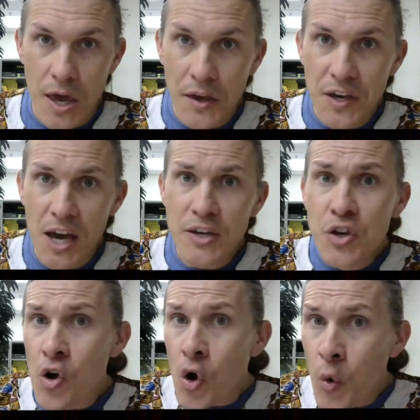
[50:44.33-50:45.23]
He
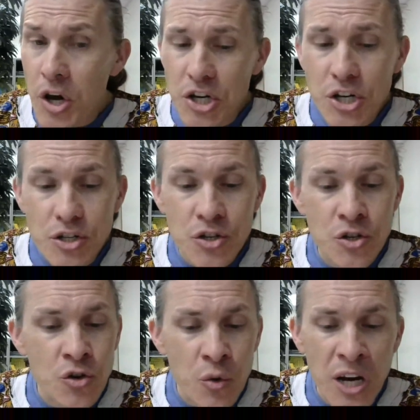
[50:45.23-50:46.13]
says we should
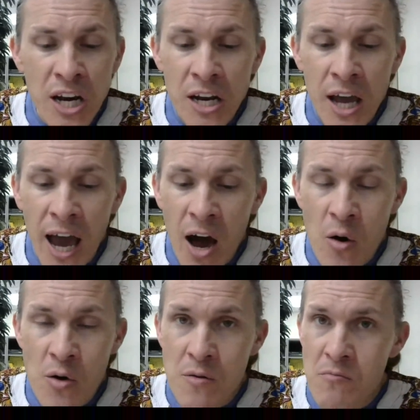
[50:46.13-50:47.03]
screen
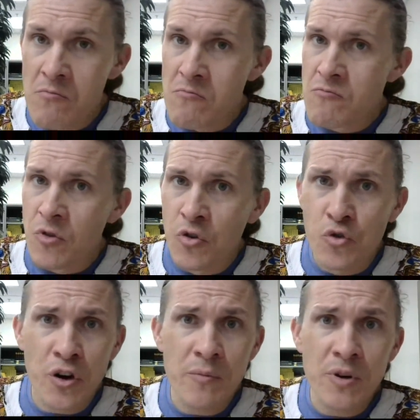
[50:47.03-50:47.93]
out
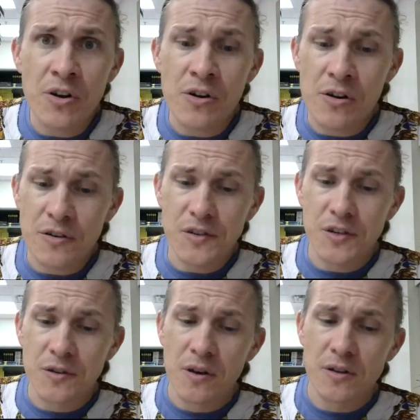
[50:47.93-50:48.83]

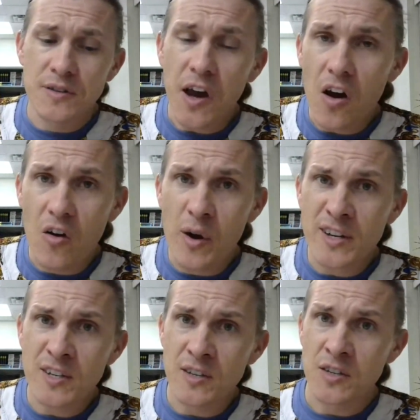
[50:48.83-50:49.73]
criminals,
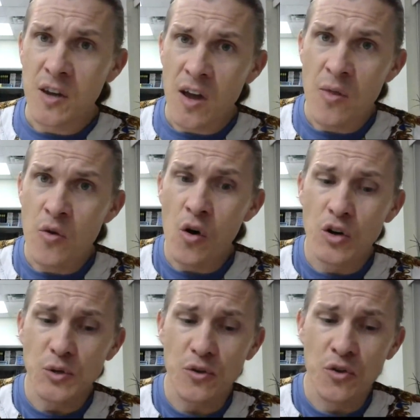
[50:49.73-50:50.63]
terrorists, and
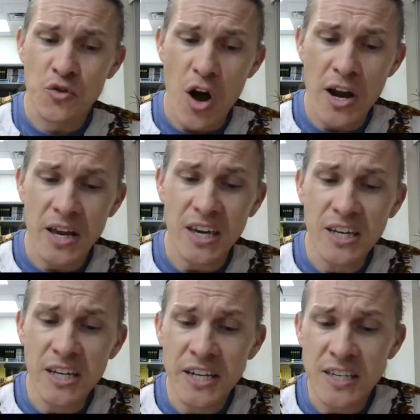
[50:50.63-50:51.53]
those with chronic
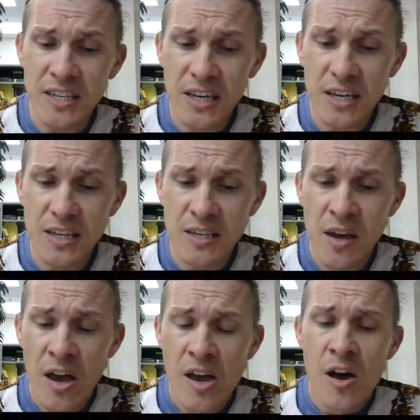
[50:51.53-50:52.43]

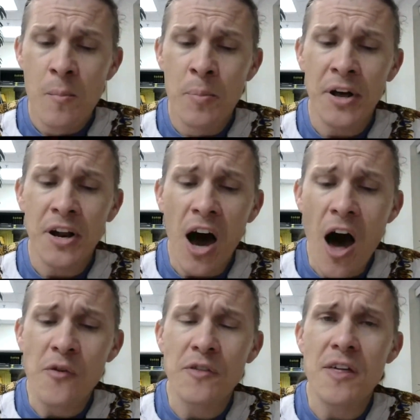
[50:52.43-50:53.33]
illnesses. But
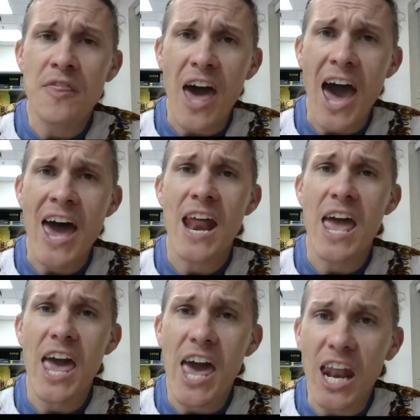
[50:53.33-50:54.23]
other than that,
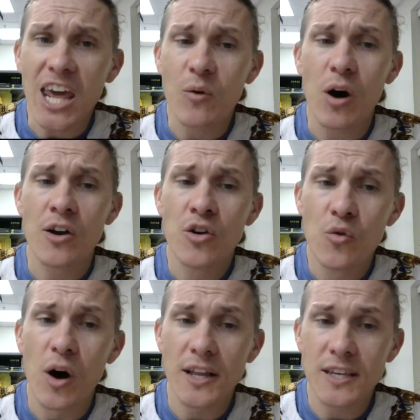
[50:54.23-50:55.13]
anyone
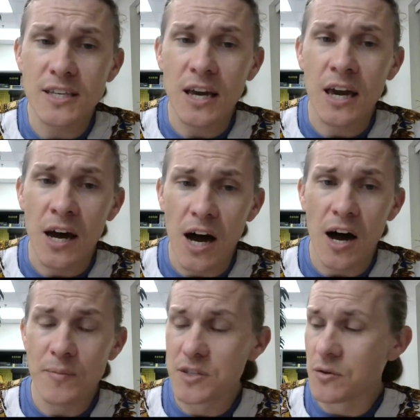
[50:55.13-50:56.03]
who wants to
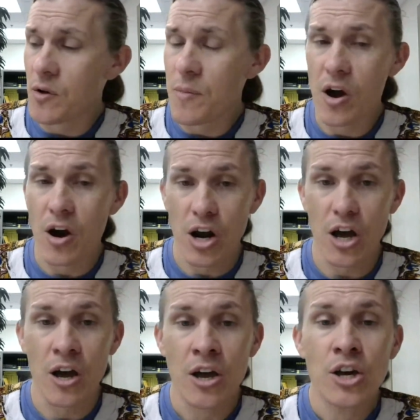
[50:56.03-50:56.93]
come to
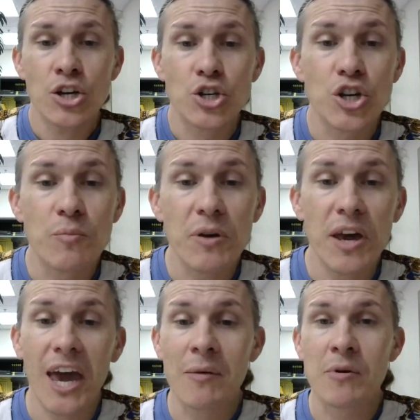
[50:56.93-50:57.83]
America should
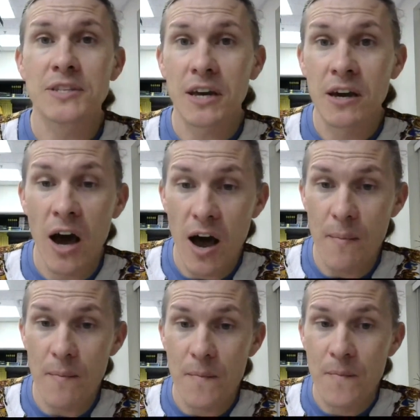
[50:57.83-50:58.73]
be able to
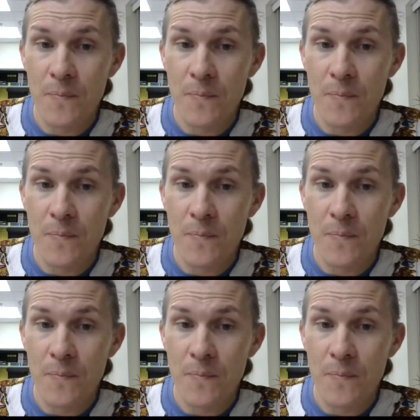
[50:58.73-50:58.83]
come.